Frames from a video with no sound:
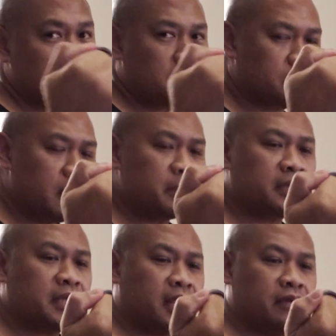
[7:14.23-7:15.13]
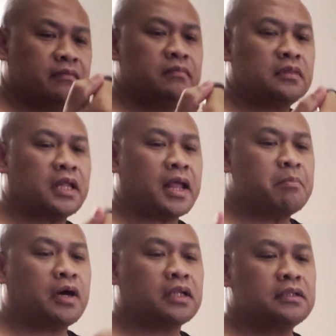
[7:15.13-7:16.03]
karambit that I
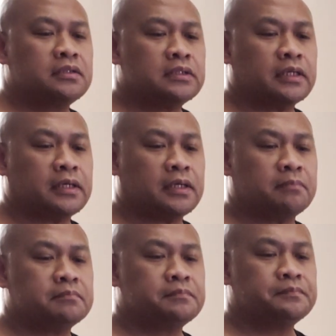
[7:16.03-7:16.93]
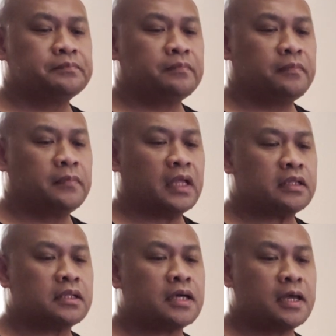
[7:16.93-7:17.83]
bought at
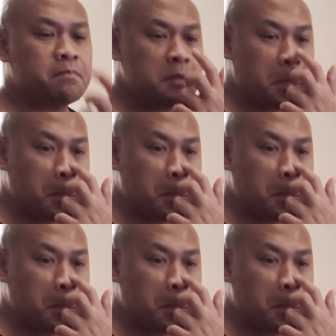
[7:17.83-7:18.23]
the time.